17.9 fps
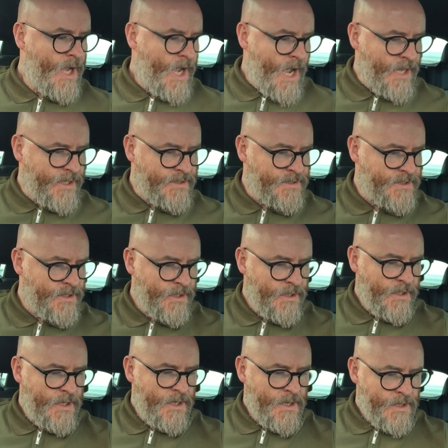And
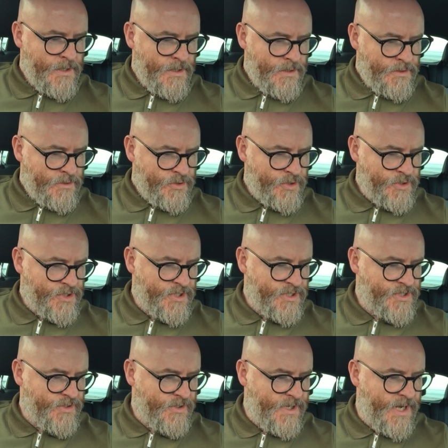just
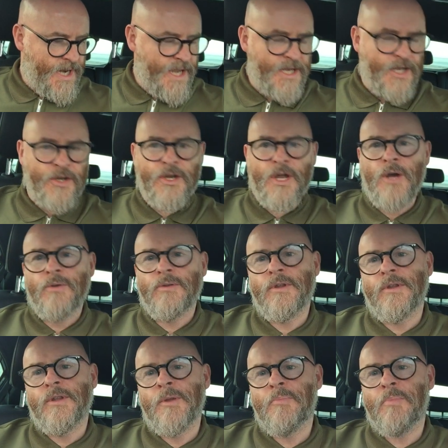to sort of let you know
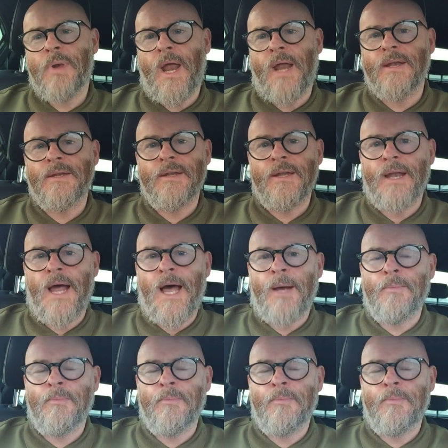that the plant that